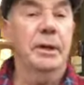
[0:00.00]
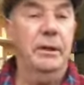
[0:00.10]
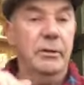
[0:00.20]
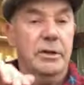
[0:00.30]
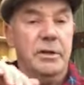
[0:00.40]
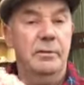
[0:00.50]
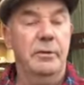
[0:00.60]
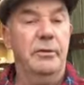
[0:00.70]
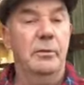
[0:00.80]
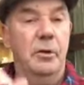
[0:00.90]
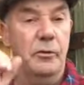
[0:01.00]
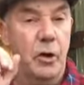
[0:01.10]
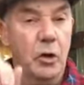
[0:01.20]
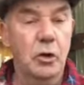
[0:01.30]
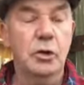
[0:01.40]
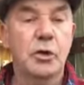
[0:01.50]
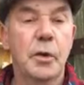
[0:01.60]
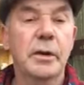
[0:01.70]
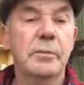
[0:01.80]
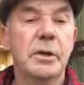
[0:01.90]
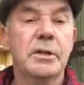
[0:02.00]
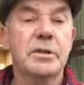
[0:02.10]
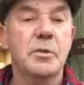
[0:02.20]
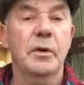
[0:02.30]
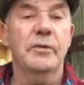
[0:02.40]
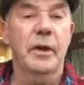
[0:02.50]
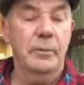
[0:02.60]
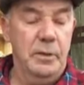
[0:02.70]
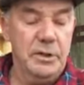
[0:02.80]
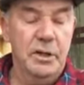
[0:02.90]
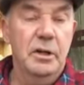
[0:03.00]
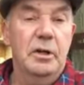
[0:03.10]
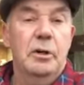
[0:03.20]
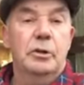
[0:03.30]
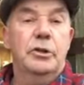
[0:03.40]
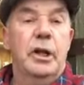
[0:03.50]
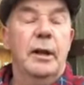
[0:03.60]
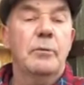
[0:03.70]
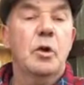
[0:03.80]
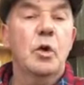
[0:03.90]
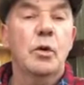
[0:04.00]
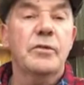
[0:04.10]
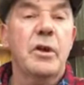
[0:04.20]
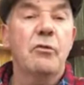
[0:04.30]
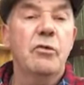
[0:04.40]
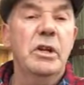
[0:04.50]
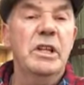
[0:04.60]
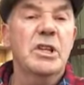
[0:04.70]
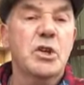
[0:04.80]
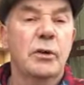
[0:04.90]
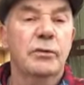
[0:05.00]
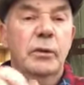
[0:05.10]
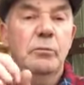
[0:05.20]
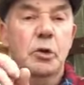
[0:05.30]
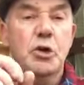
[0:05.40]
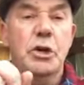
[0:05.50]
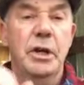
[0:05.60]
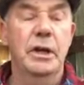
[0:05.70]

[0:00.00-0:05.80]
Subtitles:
Let it simmer for a good 20 minutes, 25 minutes. until them cloves are really soft and mushy.